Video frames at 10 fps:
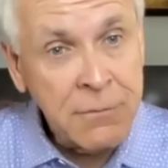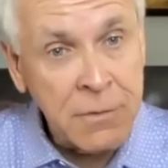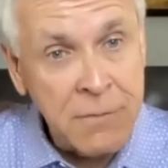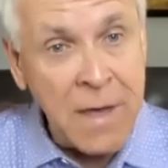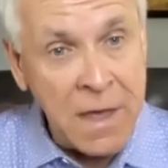a
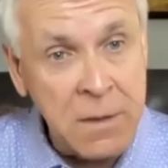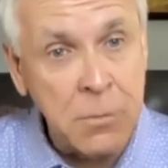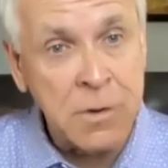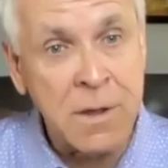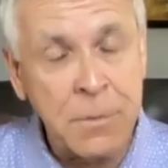very
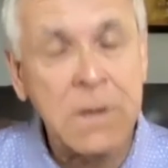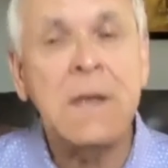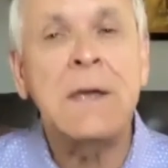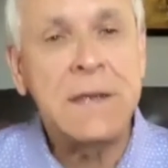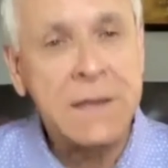valuable
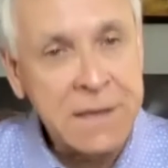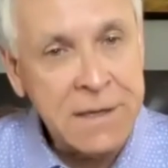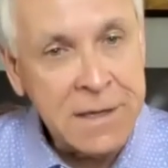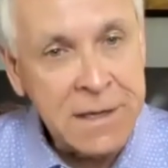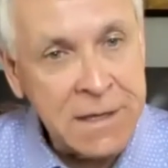company,
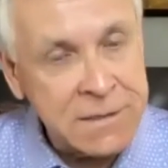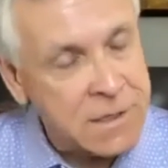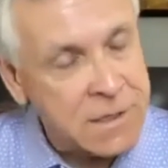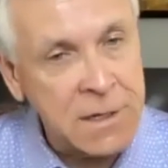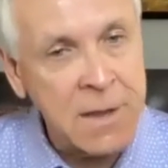
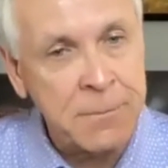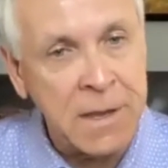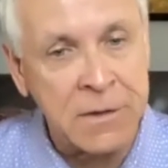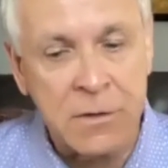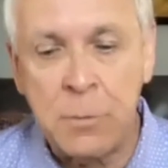it's going to come
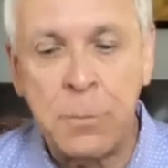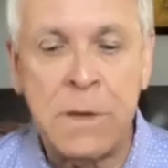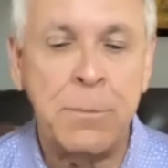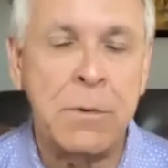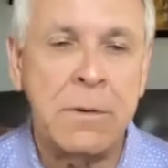down to the
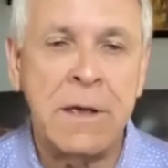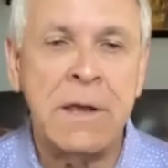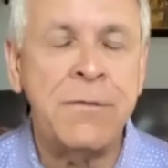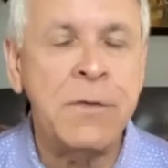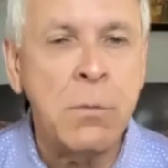people.
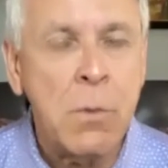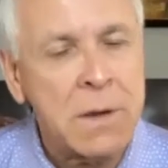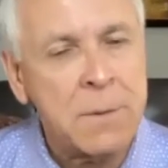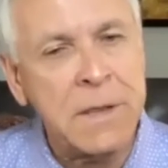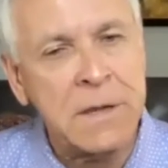And if you
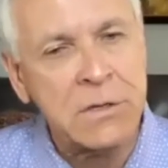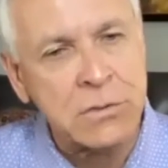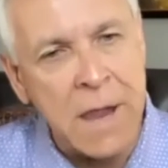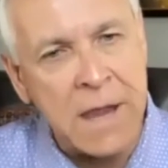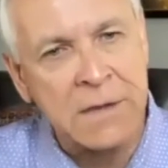want to be an
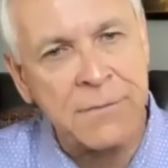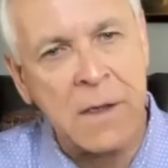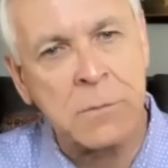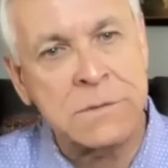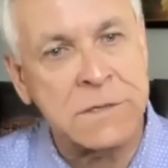
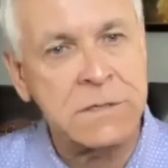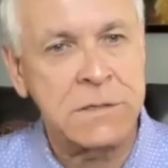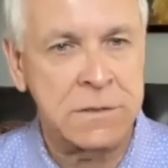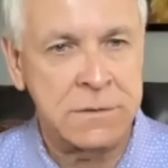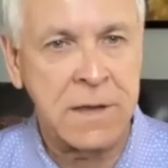attractive
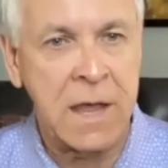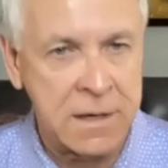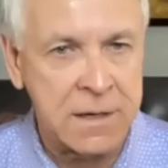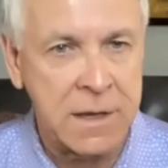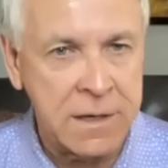acquisition
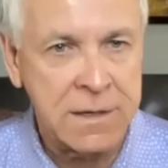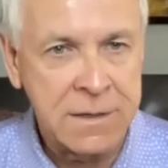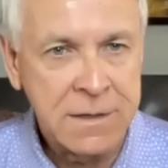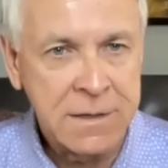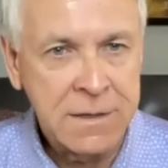candidate,
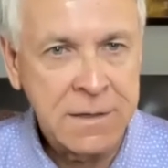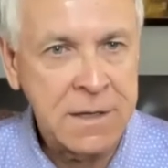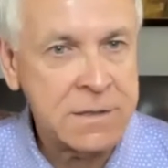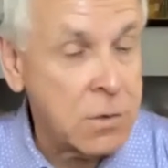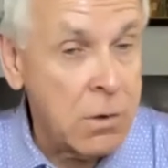
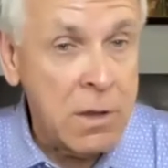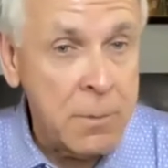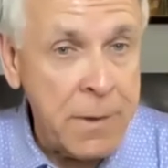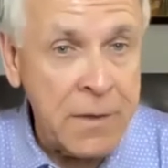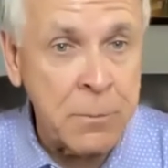it's
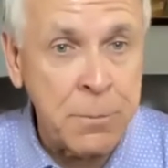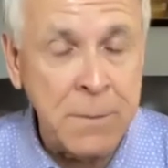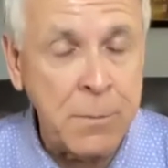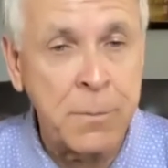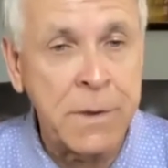all about the
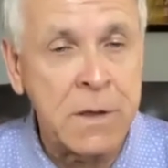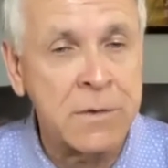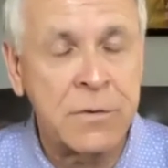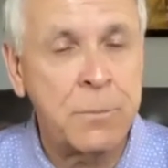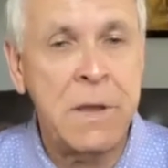people
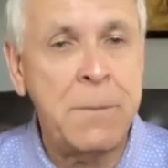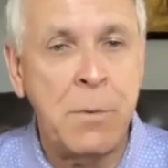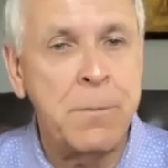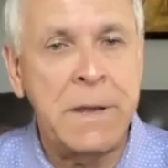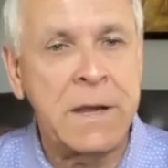because the
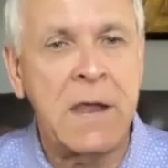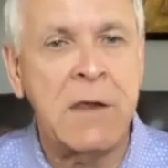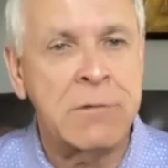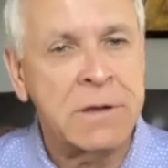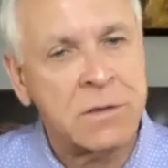people
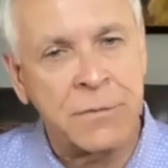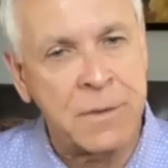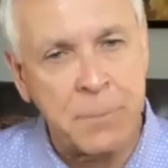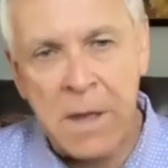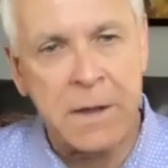mitigate risk
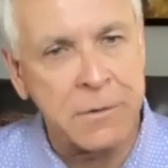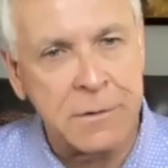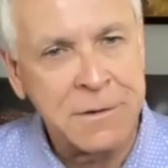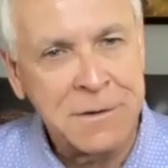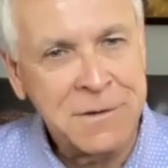for the
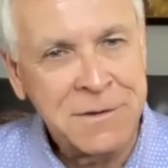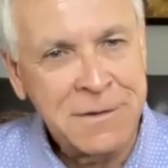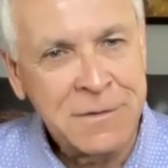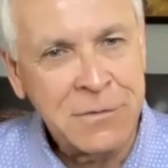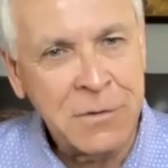buyer.
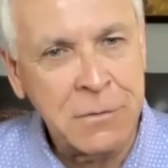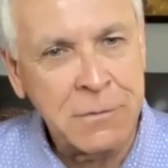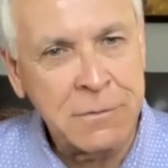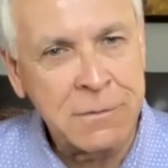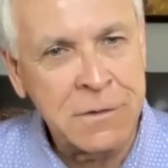Hmm.
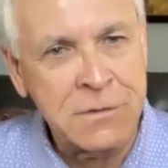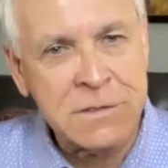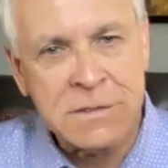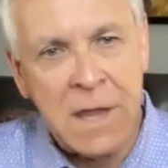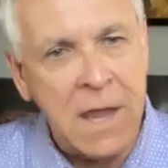So you
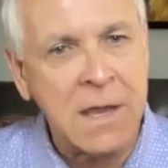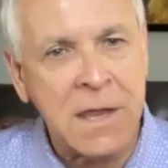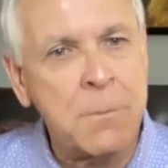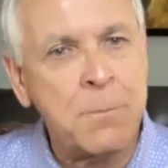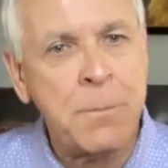just
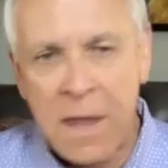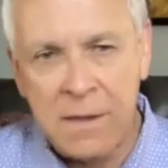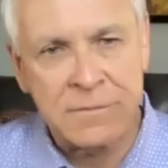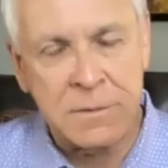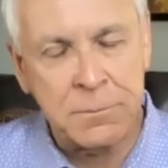can't get
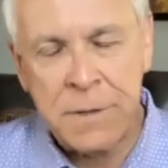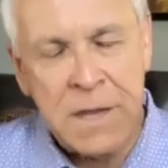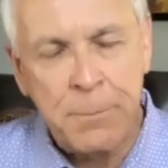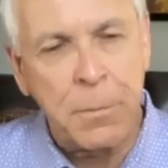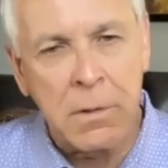past it.
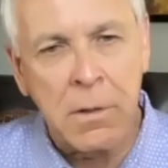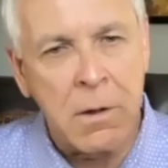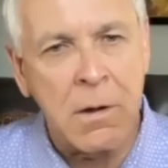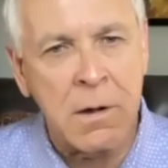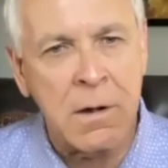People
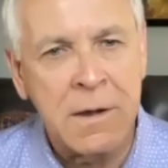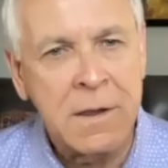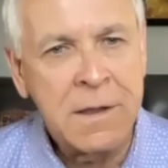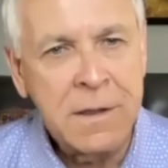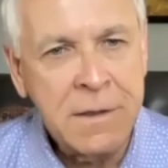
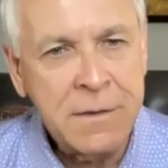are